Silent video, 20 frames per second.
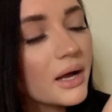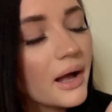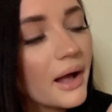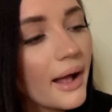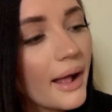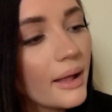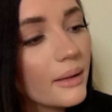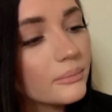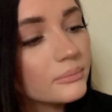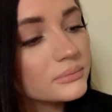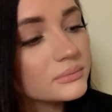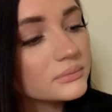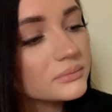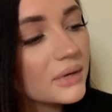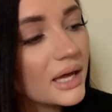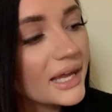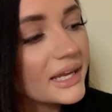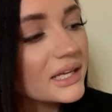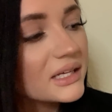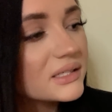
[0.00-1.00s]

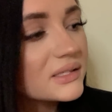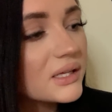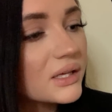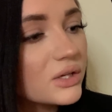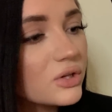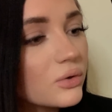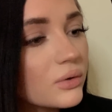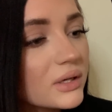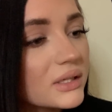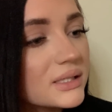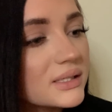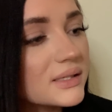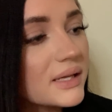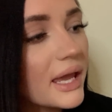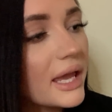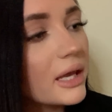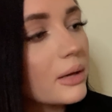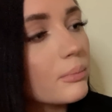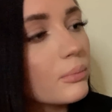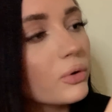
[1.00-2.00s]
I guess that you could
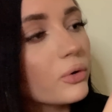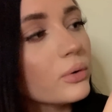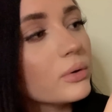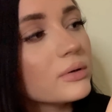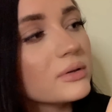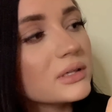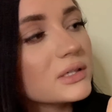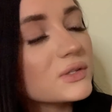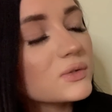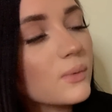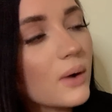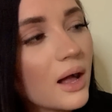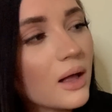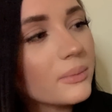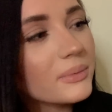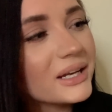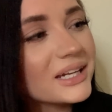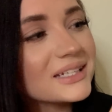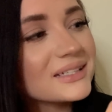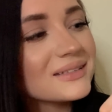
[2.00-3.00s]
say maroon as well,
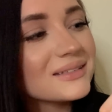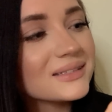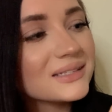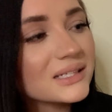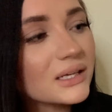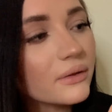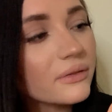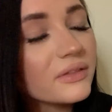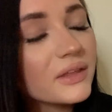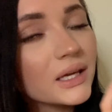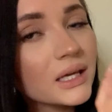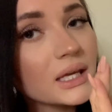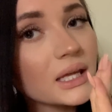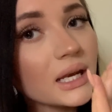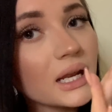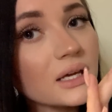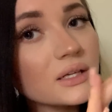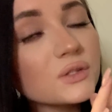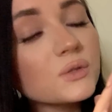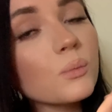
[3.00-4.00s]
but I still think
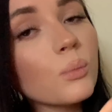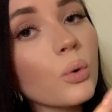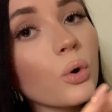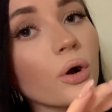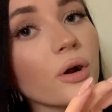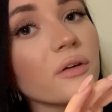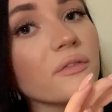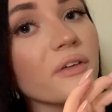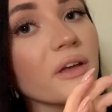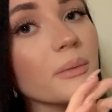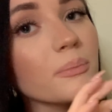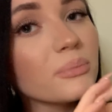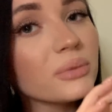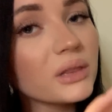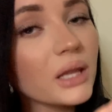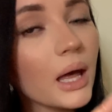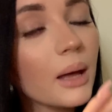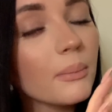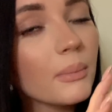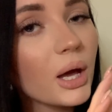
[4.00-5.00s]
it has more of a
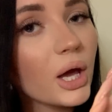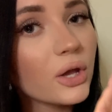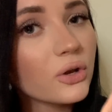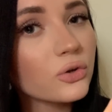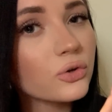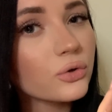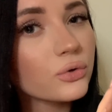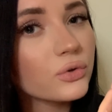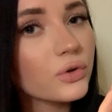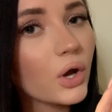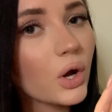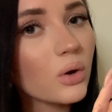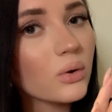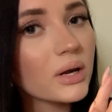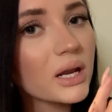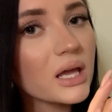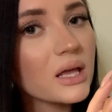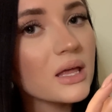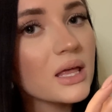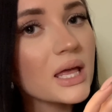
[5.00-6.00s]
plum undertone
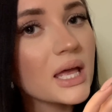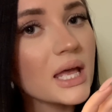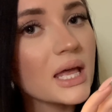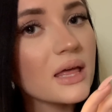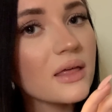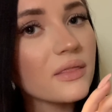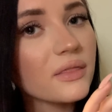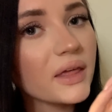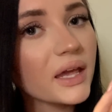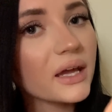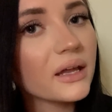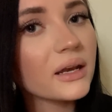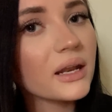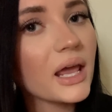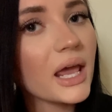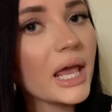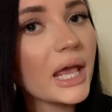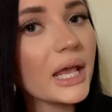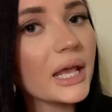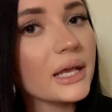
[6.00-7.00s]
than
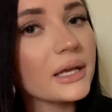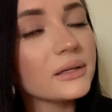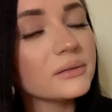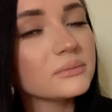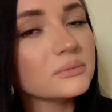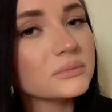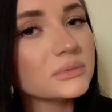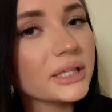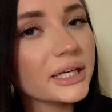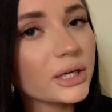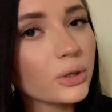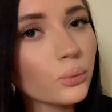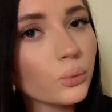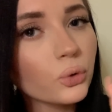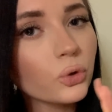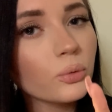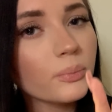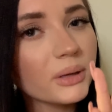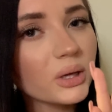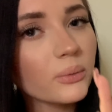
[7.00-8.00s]
a like
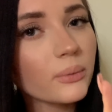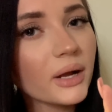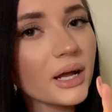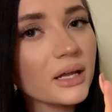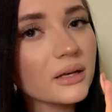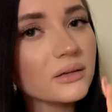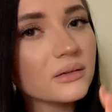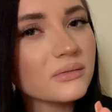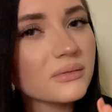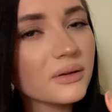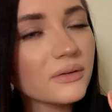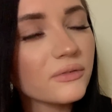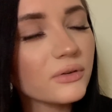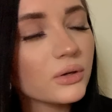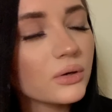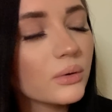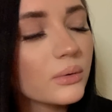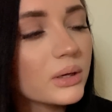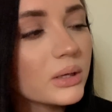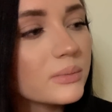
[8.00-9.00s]
ruby red, if you
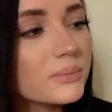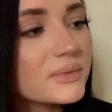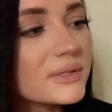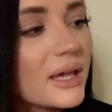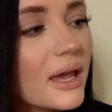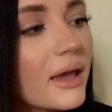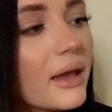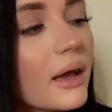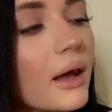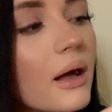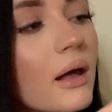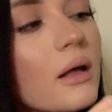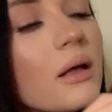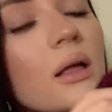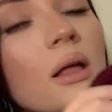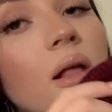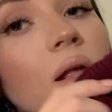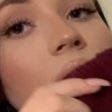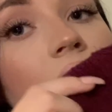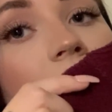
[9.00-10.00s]
know what I'm saying.
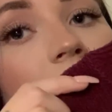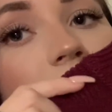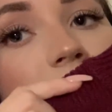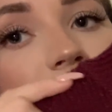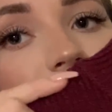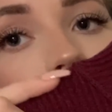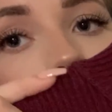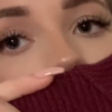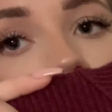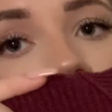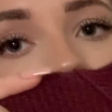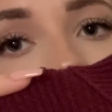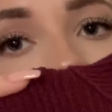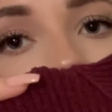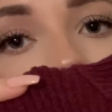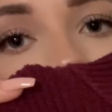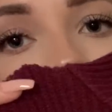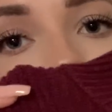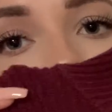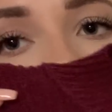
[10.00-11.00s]
So
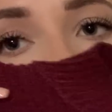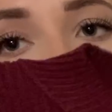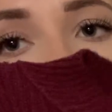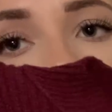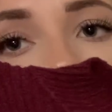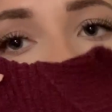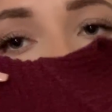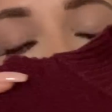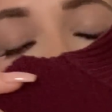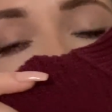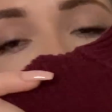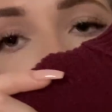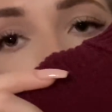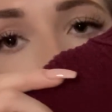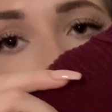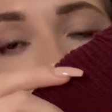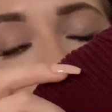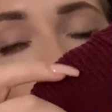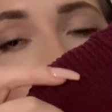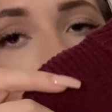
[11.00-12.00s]
this is the
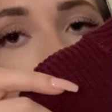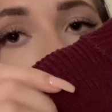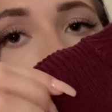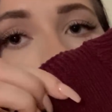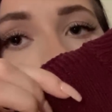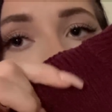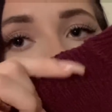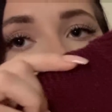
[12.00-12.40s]
sweater.